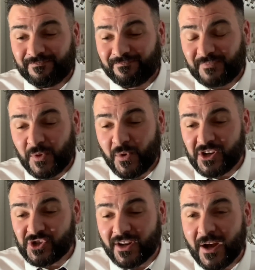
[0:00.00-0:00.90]
the way
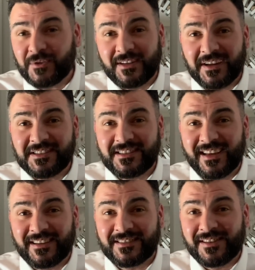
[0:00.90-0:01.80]
Chanel does
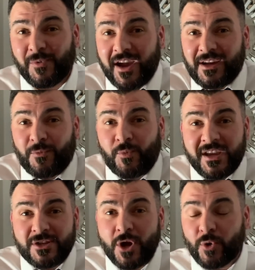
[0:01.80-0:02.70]
things, the way
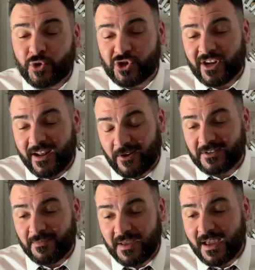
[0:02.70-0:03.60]
we know Chanel
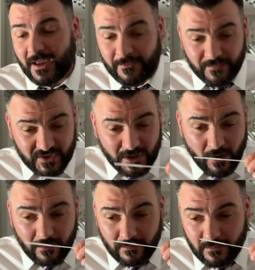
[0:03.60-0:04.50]
to be.
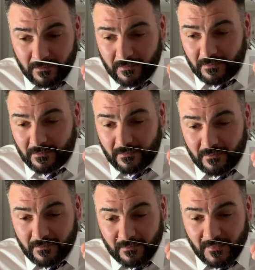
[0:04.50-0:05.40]
So,
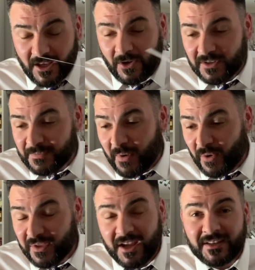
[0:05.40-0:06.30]
you know, it's
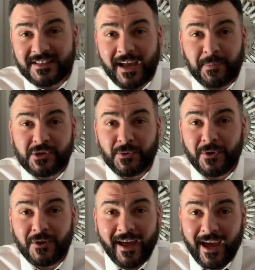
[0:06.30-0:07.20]
both
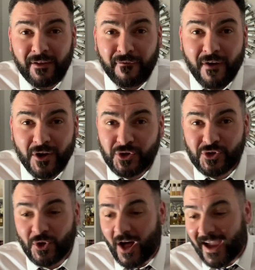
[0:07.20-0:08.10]
conceptual and
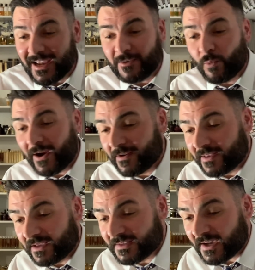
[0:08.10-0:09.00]
functional. I can wear
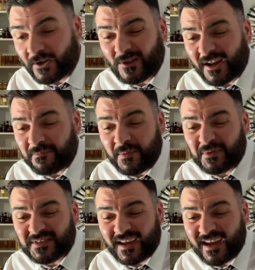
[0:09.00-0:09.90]
this. I know a lot of
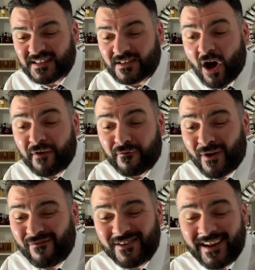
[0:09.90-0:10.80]
people say it's not for
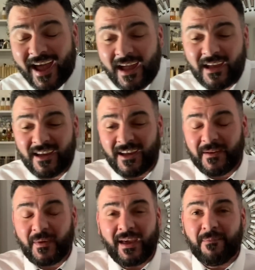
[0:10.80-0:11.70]
every day.
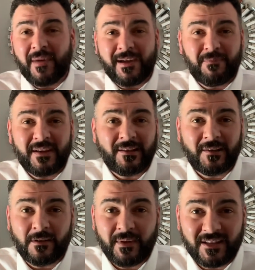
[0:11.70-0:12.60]
It might be a
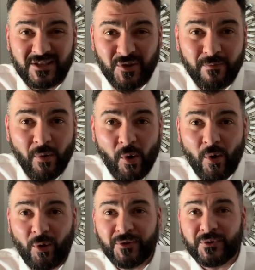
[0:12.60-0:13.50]
little bit too
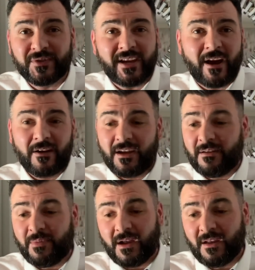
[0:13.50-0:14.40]
bold or daring,
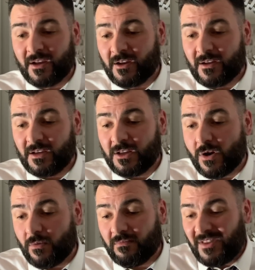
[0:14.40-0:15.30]
but, you
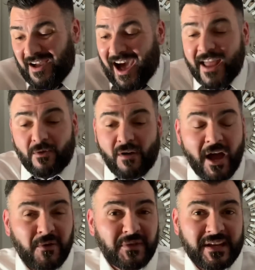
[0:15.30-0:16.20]
know, I
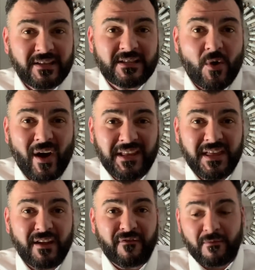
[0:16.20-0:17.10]
don't think so. I
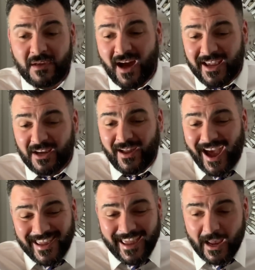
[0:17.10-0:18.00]
think for me, I
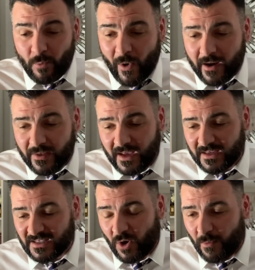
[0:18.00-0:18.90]
can wear
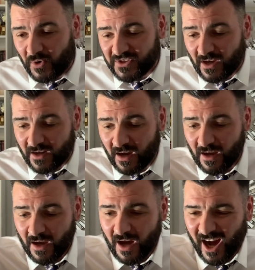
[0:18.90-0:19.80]
this almost on a
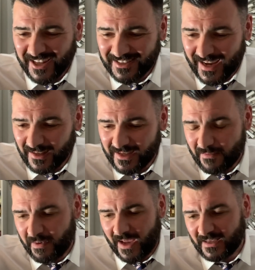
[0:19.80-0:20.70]
daily
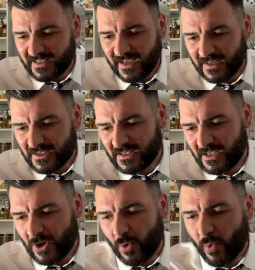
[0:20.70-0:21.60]
basis,
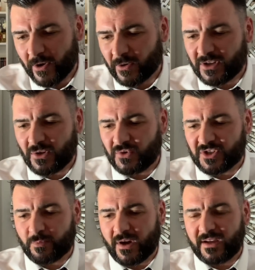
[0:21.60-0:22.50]
you know, one or two
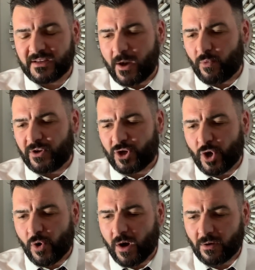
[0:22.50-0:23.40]
sprays. I wouldn't
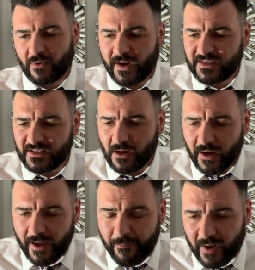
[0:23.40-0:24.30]
go all crazy
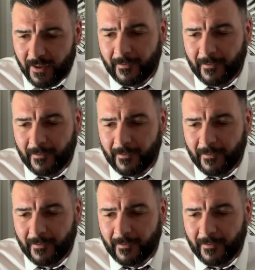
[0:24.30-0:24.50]
on it, but